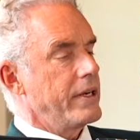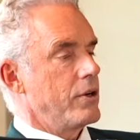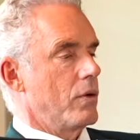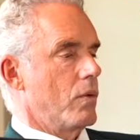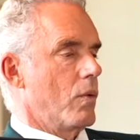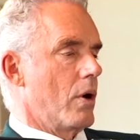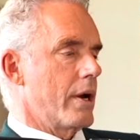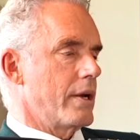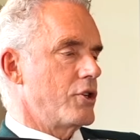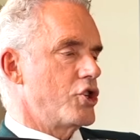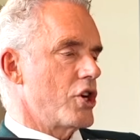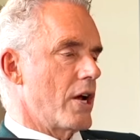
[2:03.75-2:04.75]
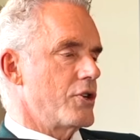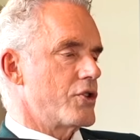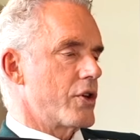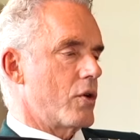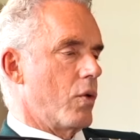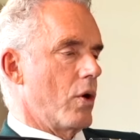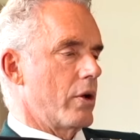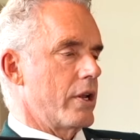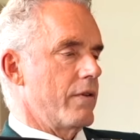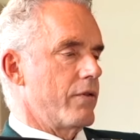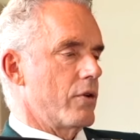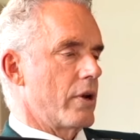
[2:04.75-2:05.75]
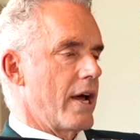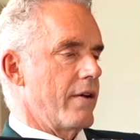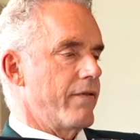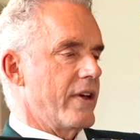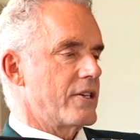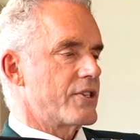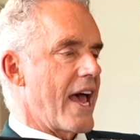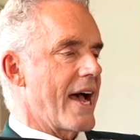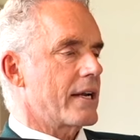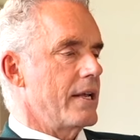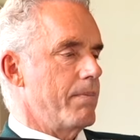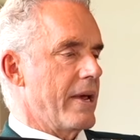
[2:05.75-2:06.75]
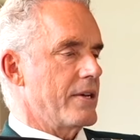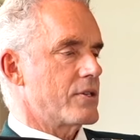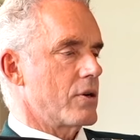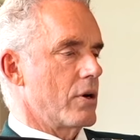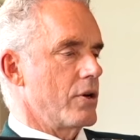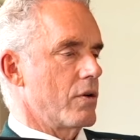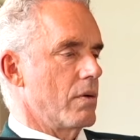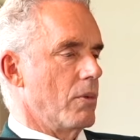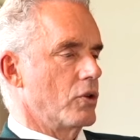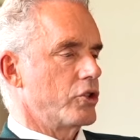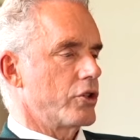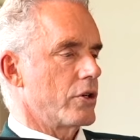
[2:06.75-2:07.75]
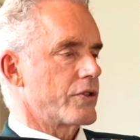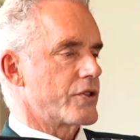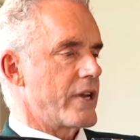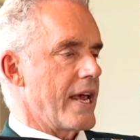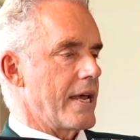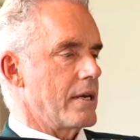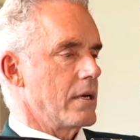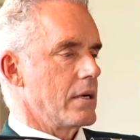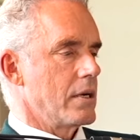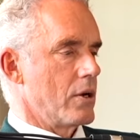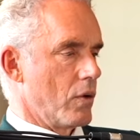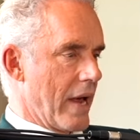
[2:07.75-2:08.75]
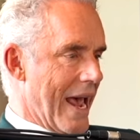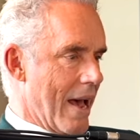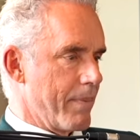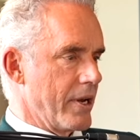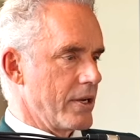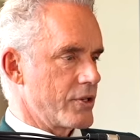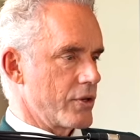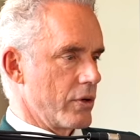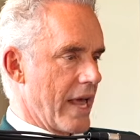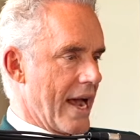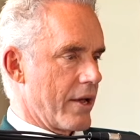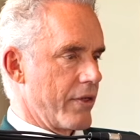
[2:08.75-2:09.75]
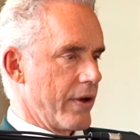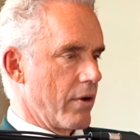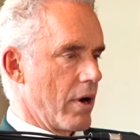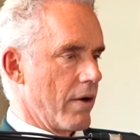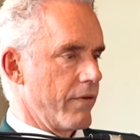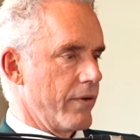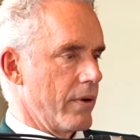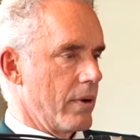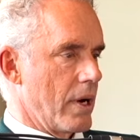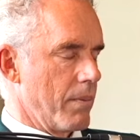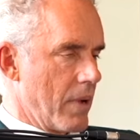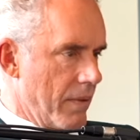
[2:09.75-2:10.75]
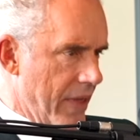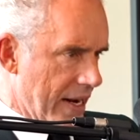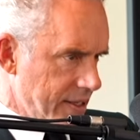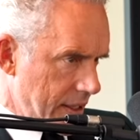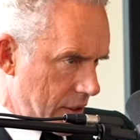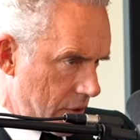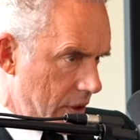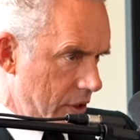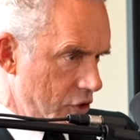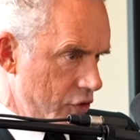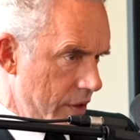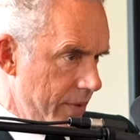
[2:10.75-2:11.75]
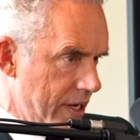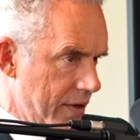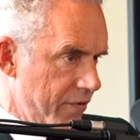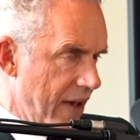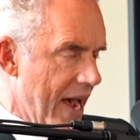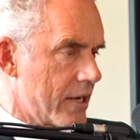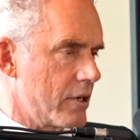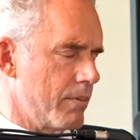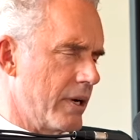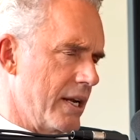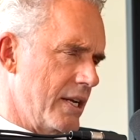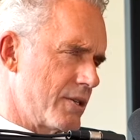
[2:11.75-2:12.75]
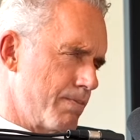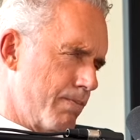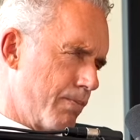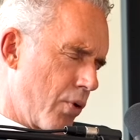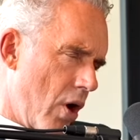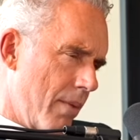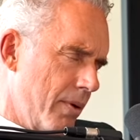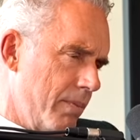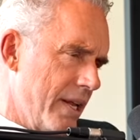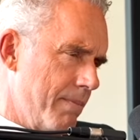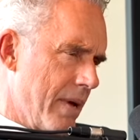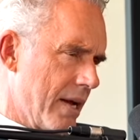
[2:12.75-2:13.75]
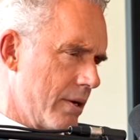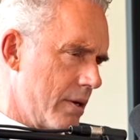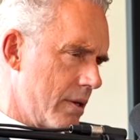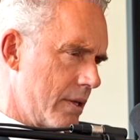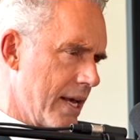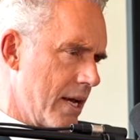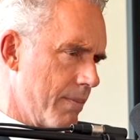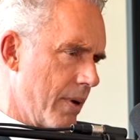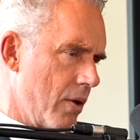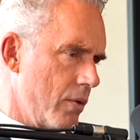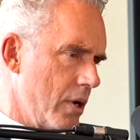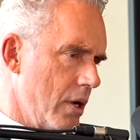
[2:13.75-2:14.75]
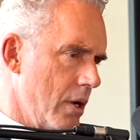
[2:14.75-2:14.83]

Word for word: don't want to judge the quality of your life exactly based on your emotional state, you know, happiness or lack thereof. That's a contributing factor, but it's probably better to think about